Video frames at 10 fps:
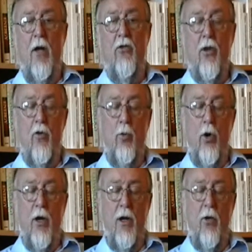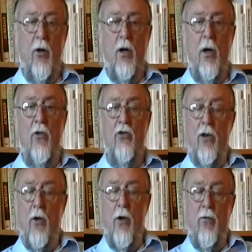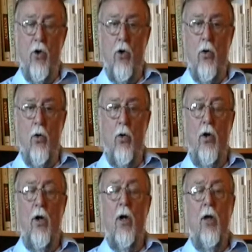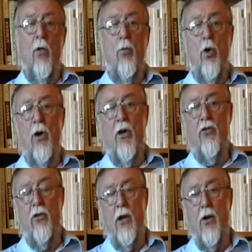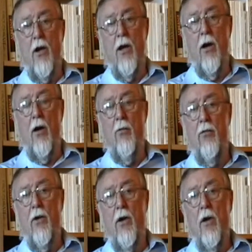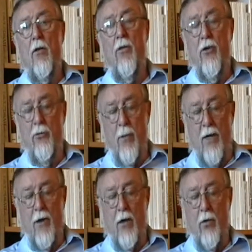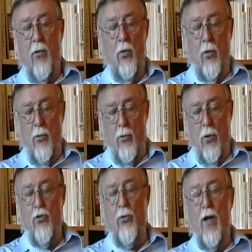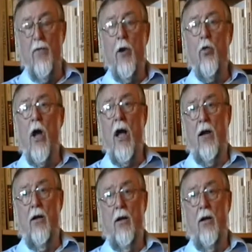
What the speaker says: Instead of putting a slurry of coal, we put a slurry of this mafic or ultramafic rock,